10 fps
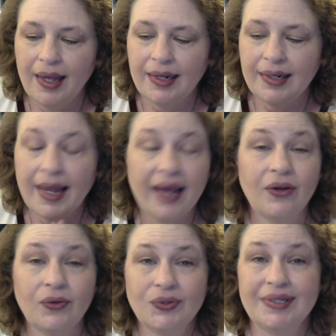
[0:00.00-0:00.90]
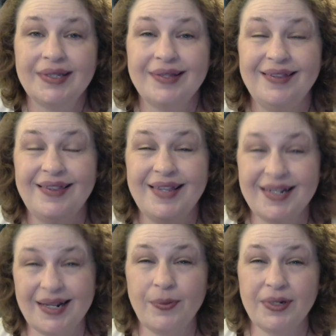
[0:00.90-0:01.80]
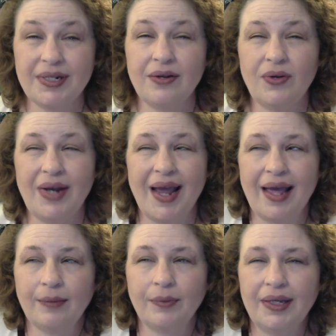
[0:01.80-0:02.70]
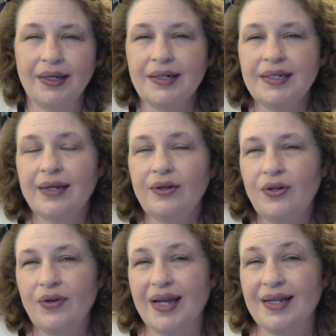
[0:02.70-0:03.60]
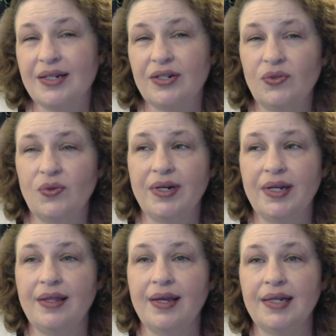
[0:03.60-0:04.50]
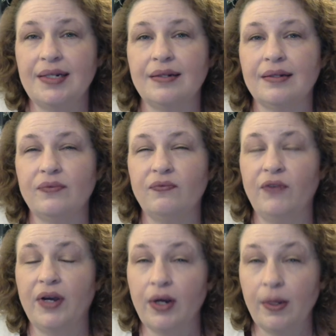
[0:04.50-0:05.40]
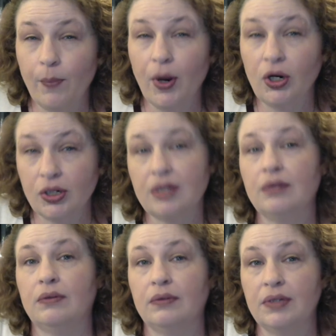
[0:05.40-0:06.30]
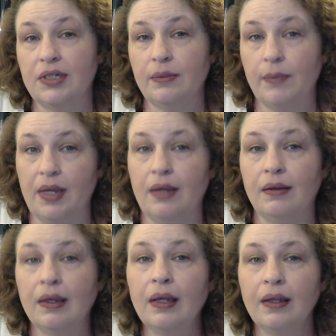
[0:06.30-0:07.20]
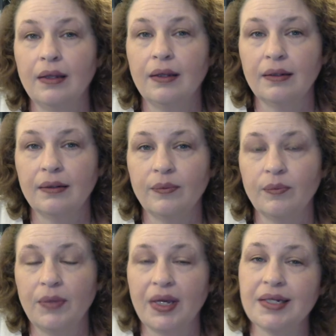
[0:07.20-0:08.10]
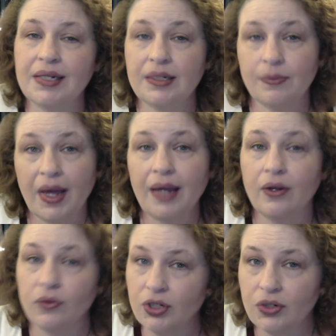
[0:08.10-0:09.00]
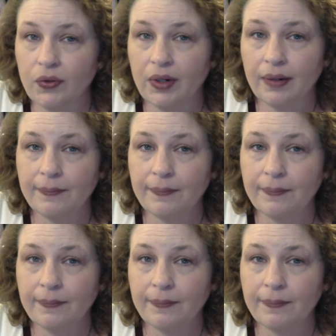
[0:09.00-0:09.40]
Now, this episode, I'm gonna tell you guys a story that's very personal to me because it's my ghost story.